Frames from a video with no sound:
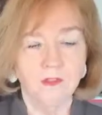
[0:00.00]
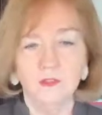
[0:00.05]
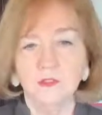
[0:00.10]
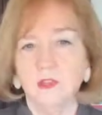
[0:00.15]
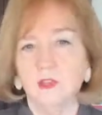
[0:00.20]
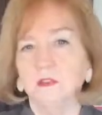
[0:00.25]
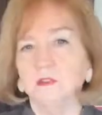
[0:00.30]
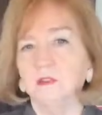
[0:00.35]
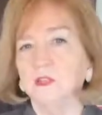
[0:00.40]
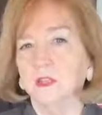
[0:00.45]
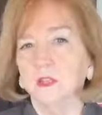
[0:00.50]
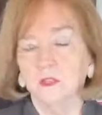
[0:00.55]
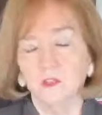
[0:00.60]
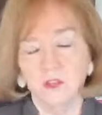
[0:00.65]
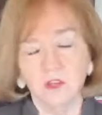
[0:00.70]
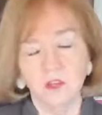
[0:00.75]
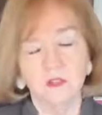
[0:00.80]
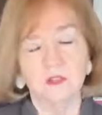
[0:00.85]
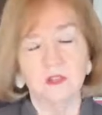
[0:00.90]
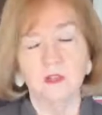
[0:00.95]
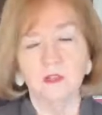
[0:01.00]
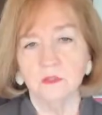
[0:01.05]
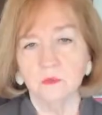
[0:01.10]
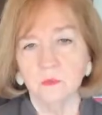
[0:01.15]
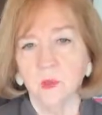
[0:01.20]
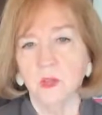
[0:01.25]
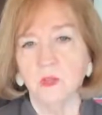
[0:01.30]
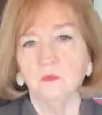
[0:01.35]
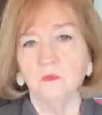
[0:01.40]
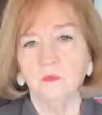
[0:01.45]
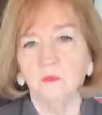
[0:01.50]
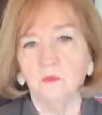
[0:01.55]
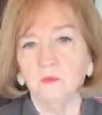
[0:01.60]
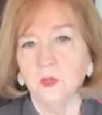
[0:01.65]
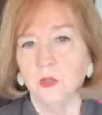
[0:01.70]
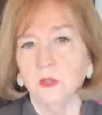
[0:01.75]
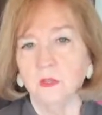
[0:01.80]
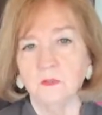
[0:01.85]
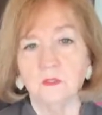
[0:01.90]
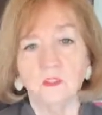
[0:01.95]
to just get as many
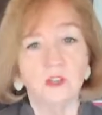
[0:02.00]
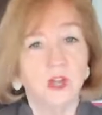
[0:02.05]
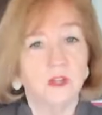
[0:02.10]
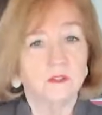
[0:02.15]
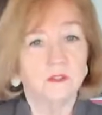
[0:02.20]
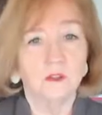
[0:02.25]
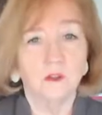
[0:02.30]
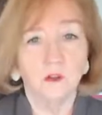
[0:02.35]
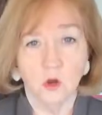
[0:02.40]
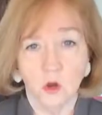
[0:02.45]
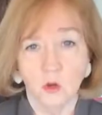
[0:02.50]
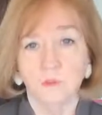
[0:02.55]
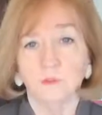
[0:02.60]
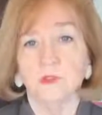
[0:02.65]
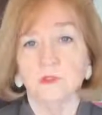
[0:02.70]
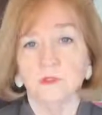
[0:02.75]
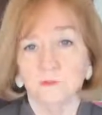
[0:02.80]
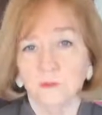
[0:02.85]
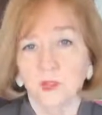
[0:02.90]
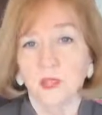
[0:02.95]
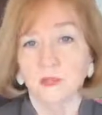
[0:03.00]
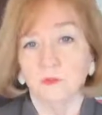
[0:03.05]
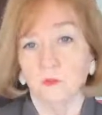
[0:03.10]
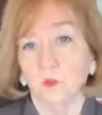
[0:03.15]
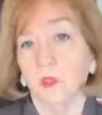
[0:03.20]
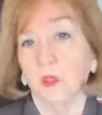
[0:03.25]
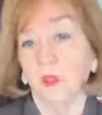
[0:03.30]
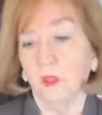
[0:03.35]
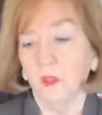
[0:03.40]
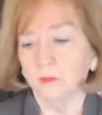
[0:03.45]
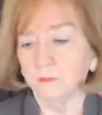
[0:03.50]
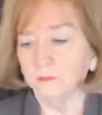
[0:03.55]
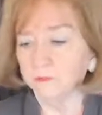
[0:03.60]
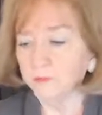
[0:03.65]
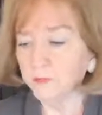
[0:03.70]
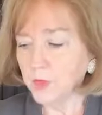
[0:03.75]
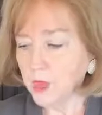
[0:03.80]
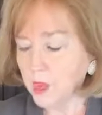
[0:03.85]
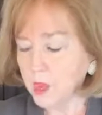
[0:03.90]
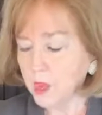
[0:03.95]
shots in arms as we can.
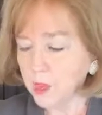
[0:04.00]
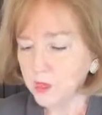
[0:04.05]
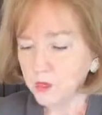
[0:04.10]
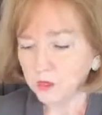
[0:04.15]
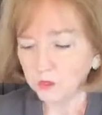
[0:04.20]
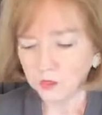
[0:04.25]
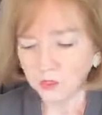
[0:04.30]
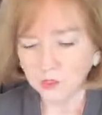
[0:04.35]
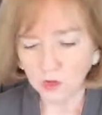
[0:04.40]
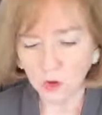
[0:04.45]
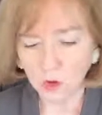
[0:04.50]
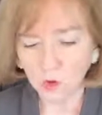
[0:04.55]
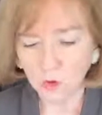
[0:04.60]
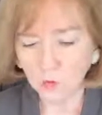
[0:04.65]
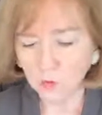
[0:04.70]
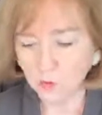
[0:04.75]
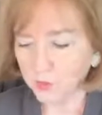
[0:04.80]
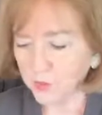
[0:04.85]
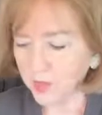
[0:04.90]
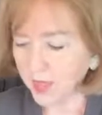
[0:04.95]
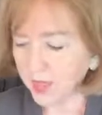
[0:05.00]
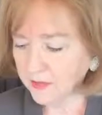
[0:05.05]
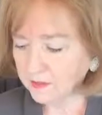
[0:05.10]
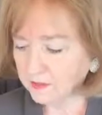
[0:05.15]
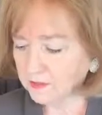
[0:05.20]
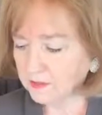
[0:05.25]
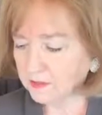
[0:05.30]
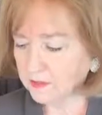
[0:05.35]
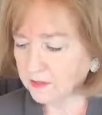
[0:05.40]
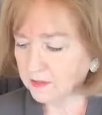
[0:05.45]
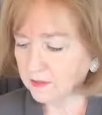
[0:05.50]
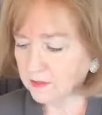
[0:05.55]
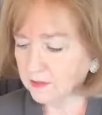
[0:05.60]
So that's